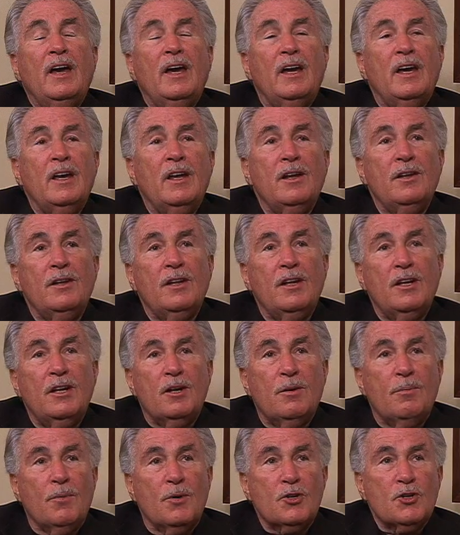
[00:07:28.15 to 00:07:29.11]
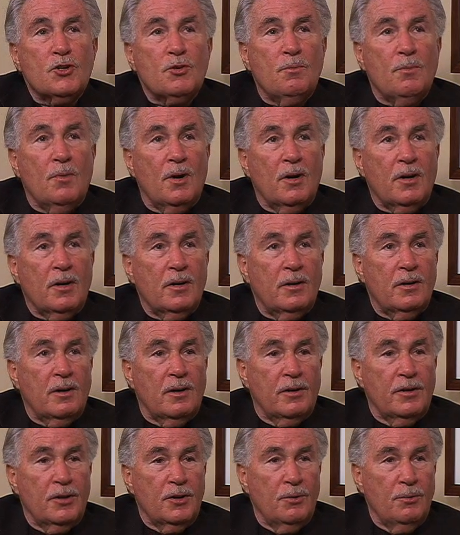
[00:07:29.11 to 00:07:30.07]
In the commercial market,
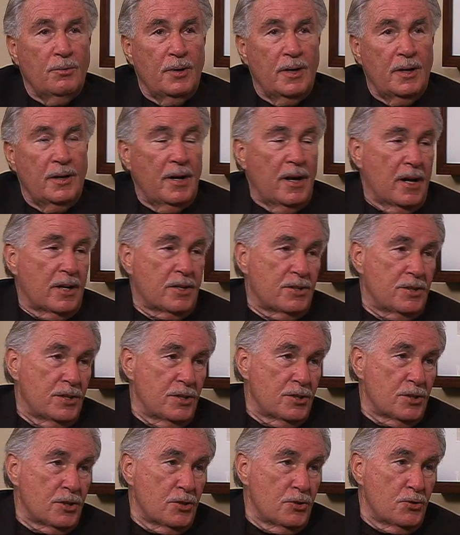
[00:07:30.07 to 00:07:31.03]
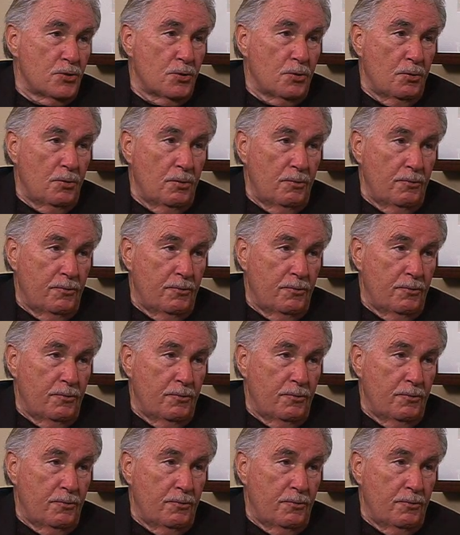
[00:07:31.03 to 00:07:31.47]
are you in access control,